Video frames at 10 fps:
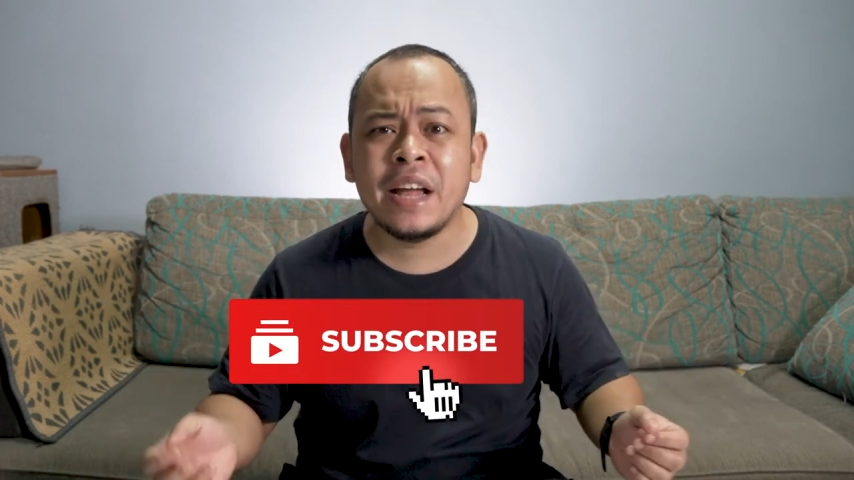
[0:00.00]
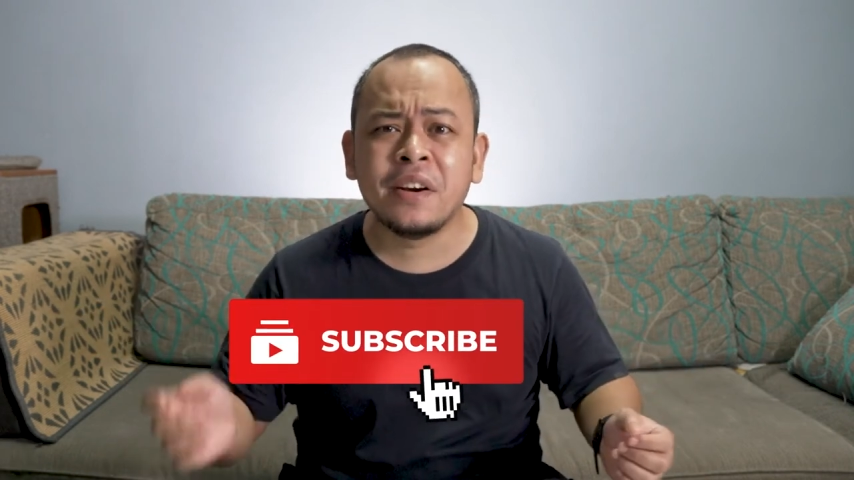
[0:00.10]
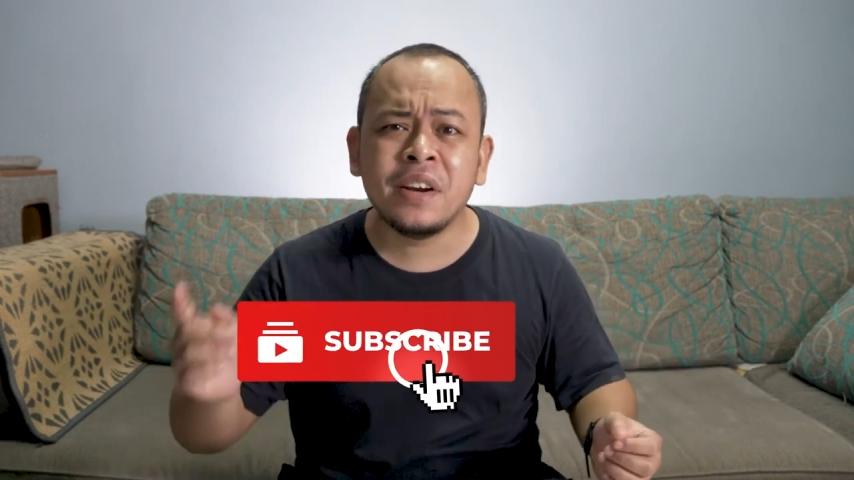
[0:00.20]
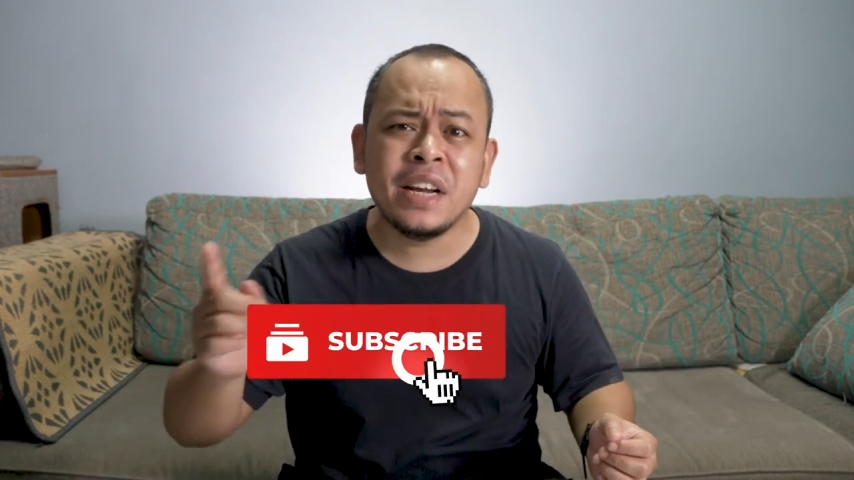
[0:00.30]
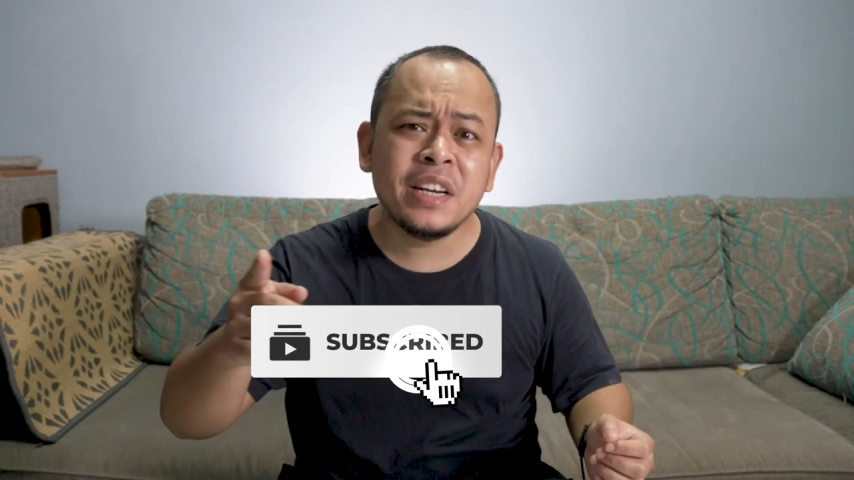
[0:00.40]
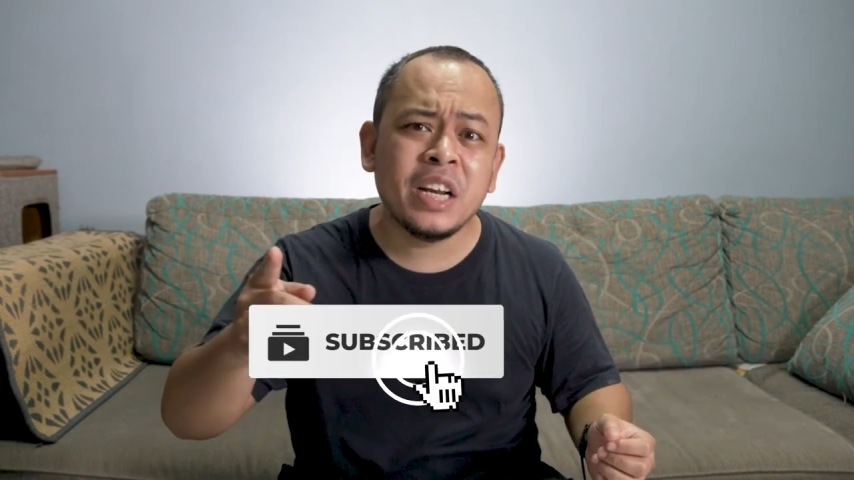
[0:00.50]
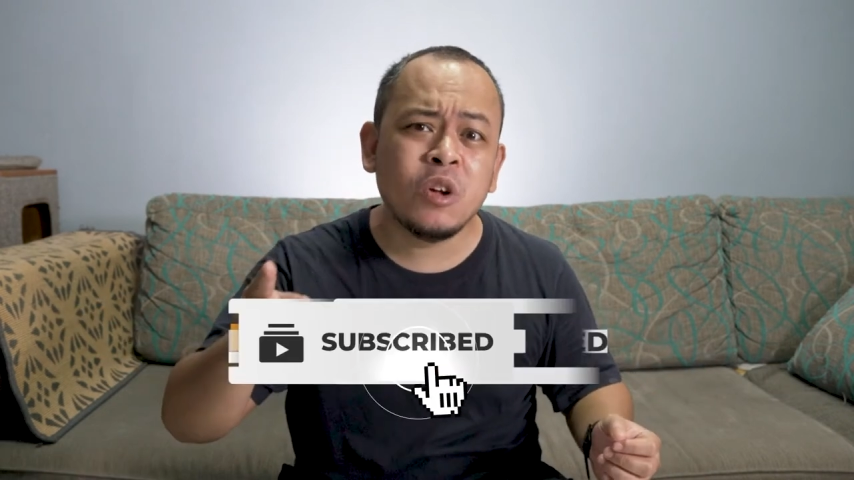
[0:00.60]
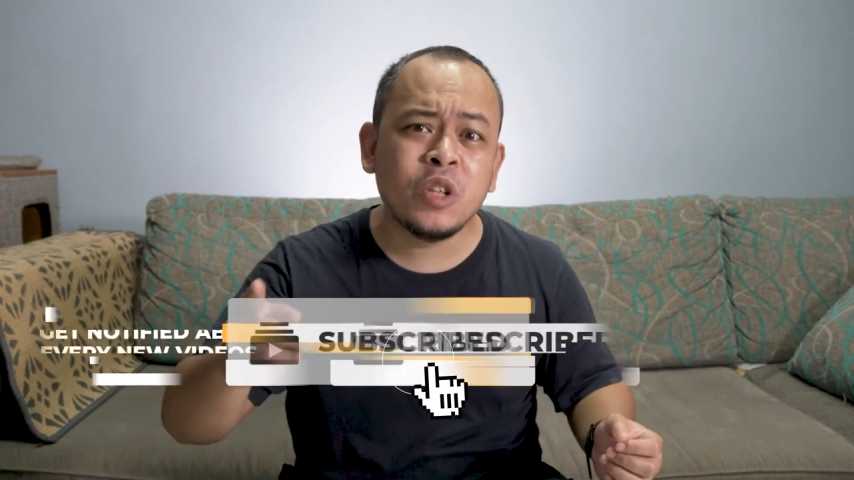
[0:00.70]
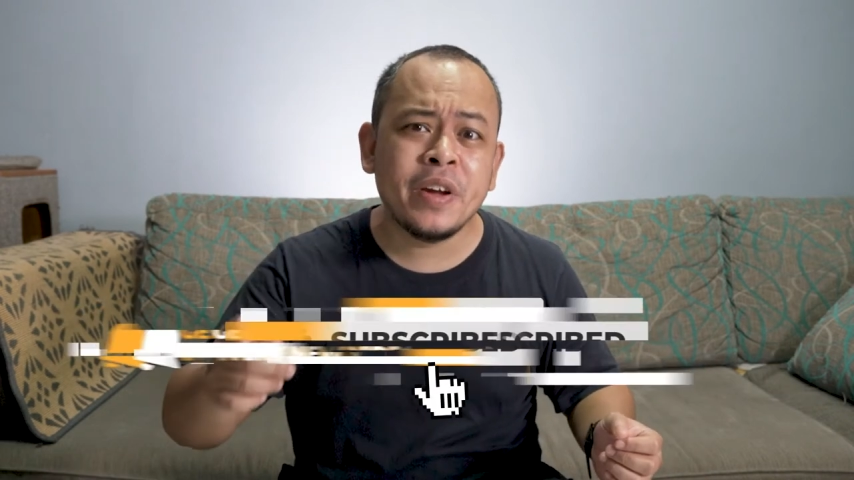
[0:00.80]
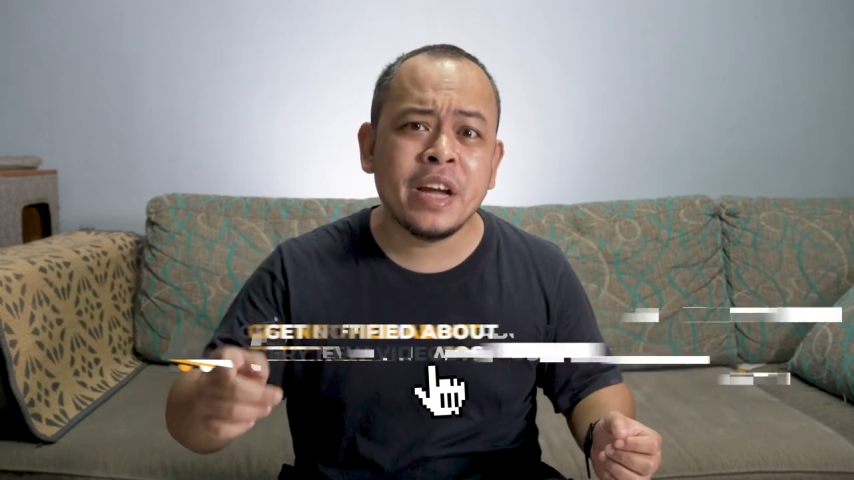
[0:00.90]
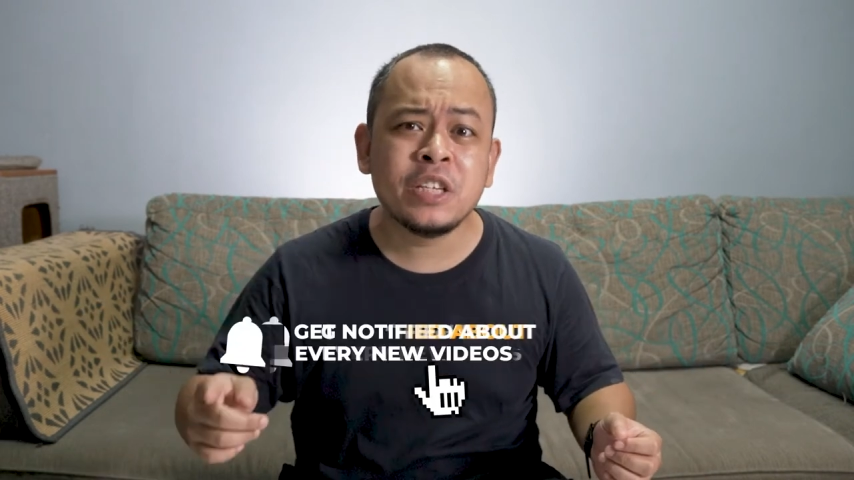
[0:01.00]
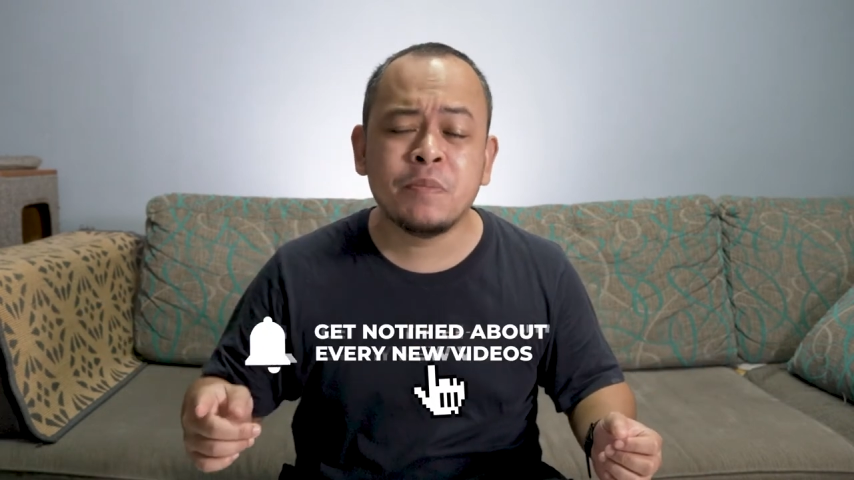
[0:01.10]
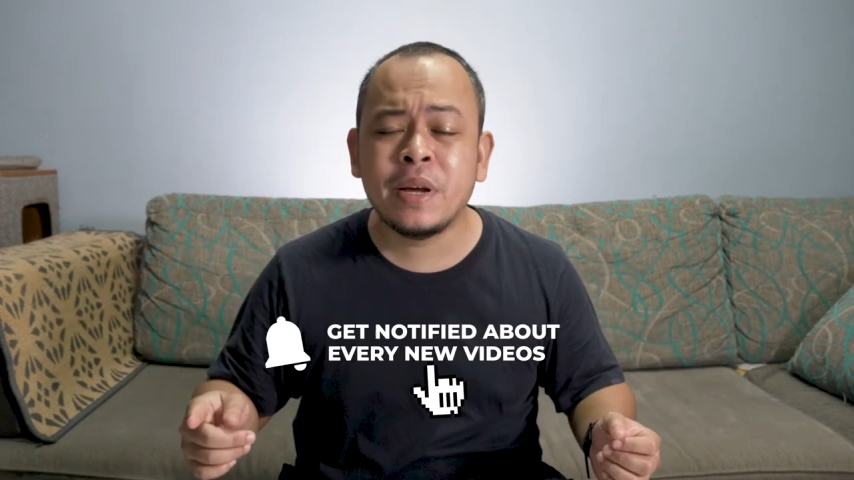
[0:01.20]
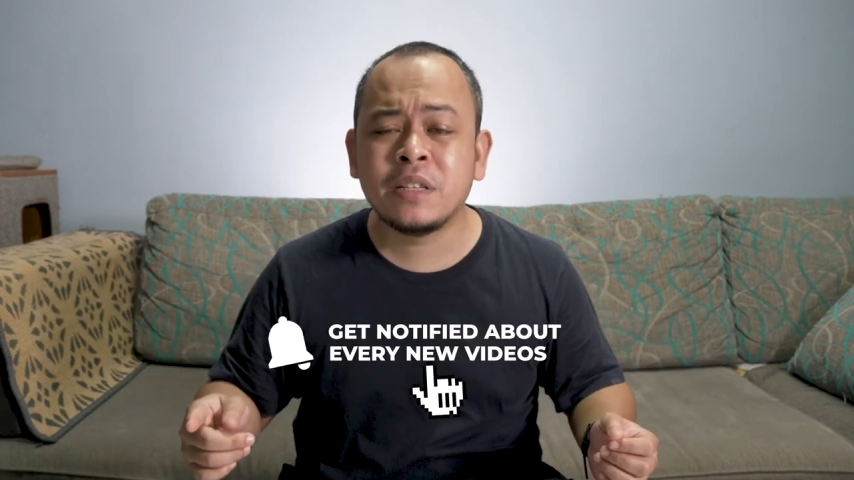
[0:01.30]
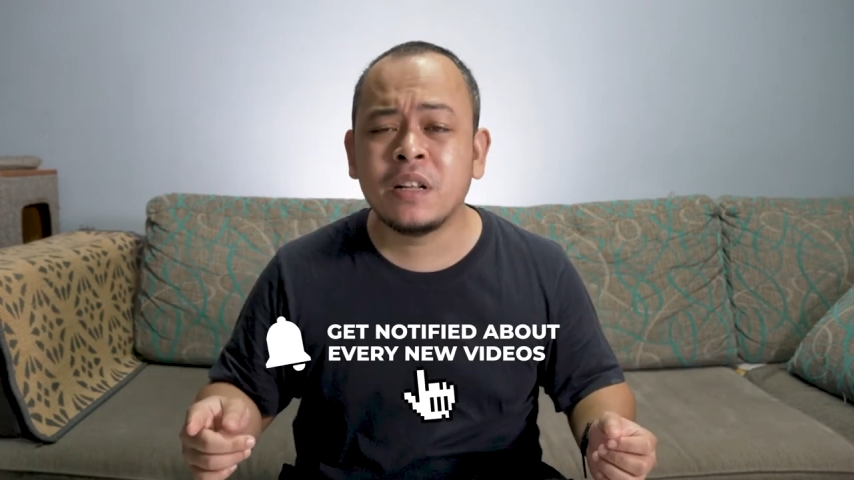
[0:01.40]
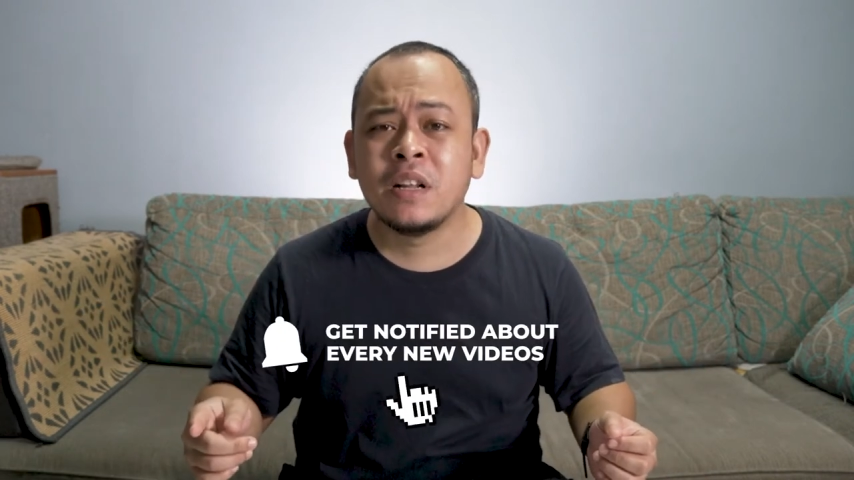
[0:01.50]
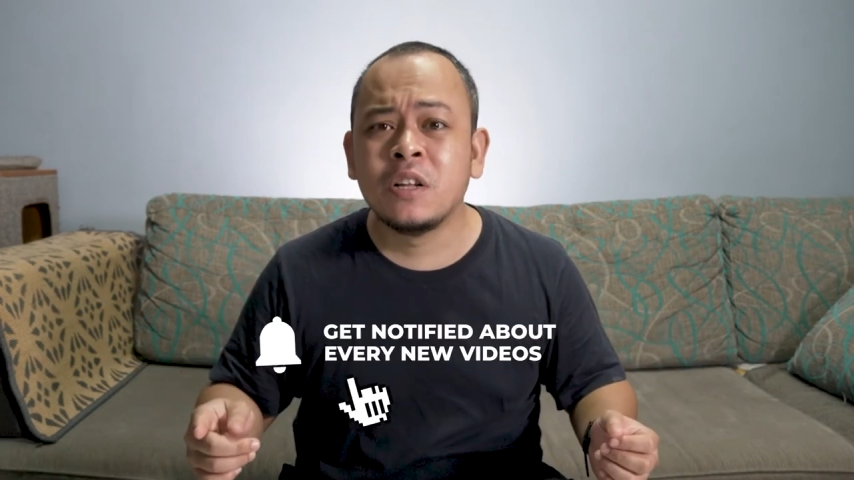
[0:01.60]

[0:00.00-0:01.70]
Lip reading: and ring the notification bell